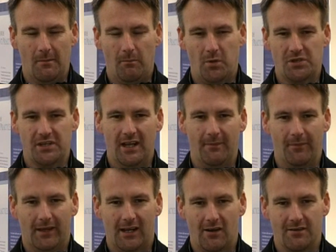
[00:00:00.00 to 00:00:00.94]
pushing up
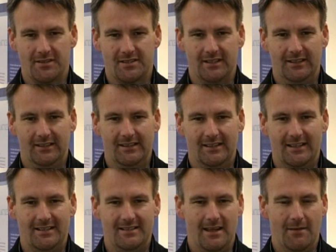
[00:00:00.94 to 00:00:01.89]
the currency
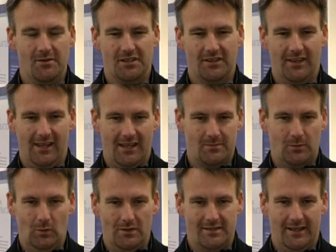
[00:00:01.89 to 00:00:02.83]
and damaging the
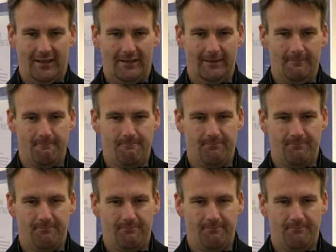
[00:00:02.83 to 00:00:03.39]
export sector.